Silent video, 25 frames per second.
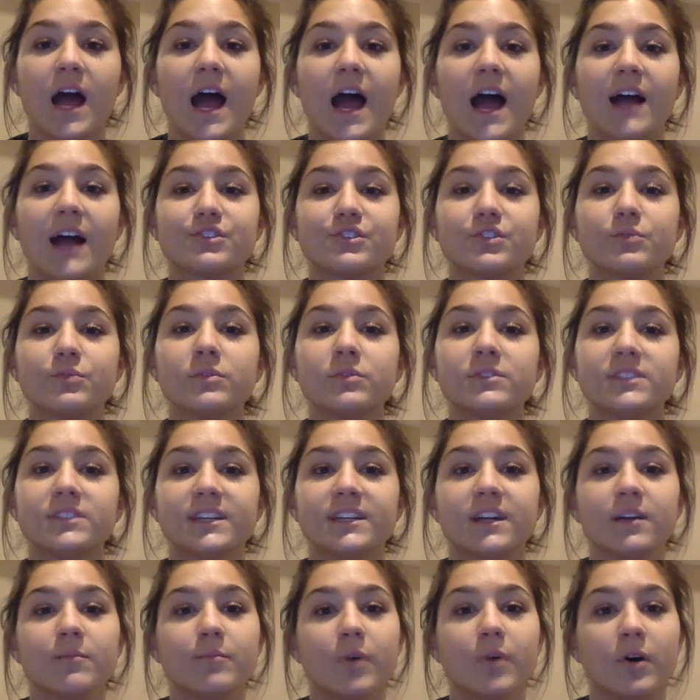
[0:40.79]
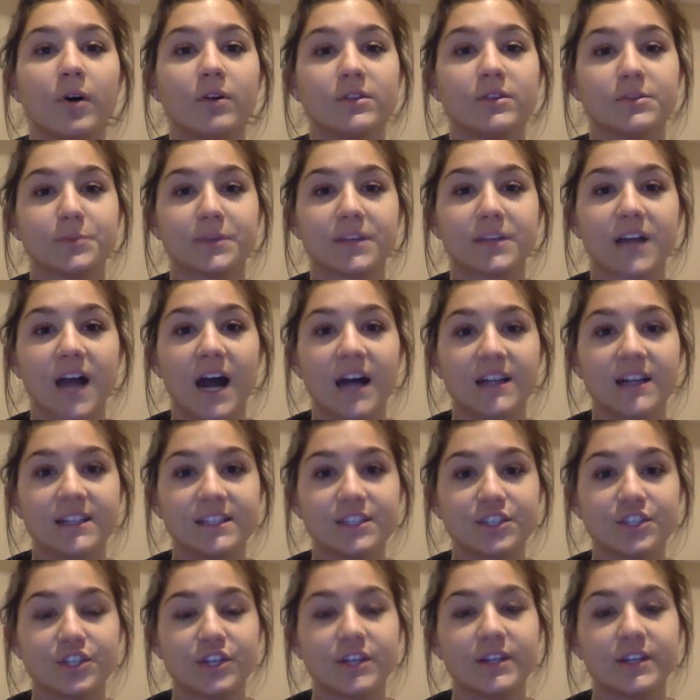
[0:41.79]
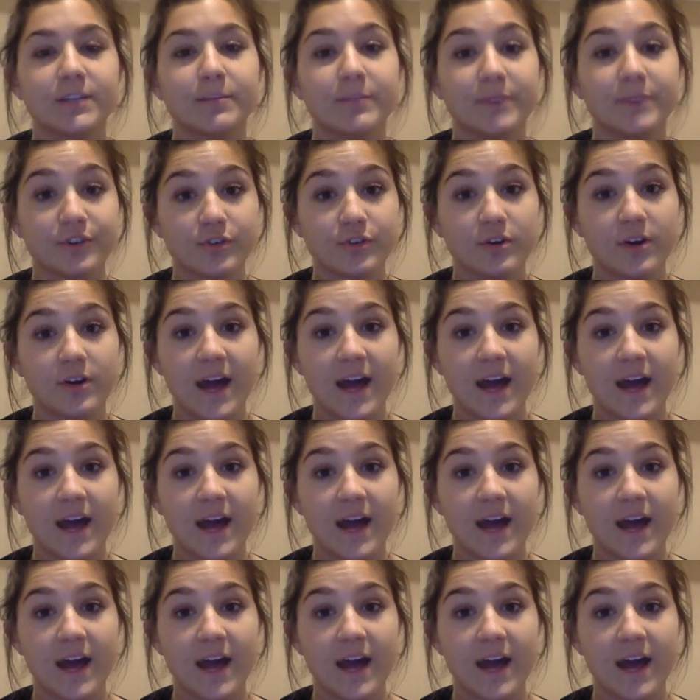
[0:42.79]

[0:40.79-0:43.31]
Endrin will decompose with concentrated mineral